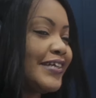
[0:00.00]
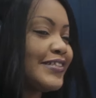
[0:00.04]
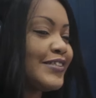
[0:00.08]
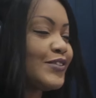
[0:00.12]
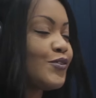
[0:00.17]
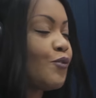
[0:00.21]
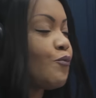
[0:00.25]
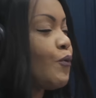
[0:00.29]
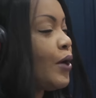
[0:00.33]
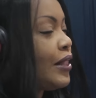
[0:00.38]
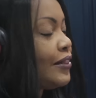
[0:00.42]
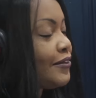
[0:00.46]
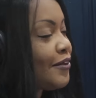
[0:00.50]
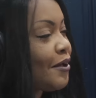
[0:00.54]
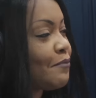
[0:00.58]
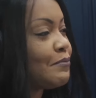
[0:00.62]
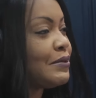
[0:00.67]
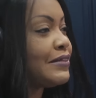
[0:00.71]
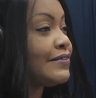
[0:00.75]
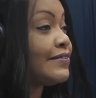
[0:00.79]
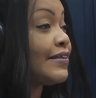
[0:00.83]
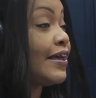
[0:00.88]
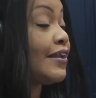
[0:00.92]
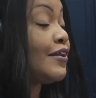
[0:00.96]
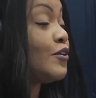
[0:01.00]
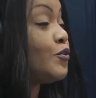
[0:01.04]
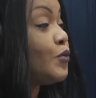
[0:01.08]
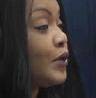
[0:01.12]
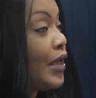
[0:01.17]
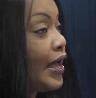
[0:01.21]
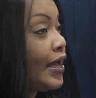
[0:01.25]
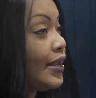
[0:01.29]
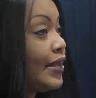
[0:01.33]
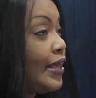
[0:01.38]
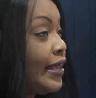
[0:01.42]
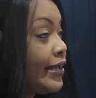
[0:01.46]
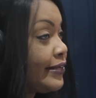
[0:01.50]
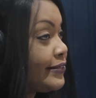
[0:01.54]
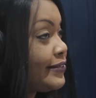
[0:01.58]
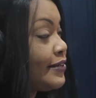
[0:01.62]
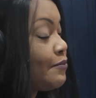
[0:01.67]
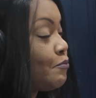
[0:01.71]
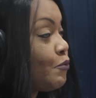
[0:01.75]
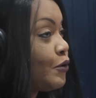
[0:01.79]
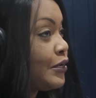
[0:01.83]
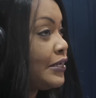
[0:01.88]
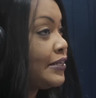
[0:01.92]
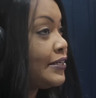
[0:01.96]
So welcome inside. I know you had a
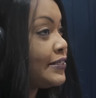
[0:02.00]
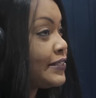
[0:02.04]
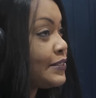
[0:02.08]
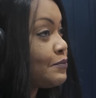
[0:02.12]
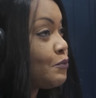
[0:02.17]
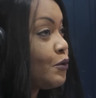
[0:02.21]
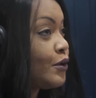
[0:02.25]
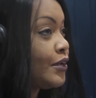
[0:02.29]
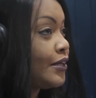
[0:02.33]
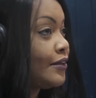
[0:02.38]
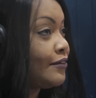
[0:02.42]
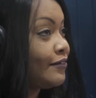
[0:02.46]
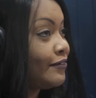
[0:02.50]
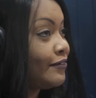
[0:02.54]
hectic morning this morning.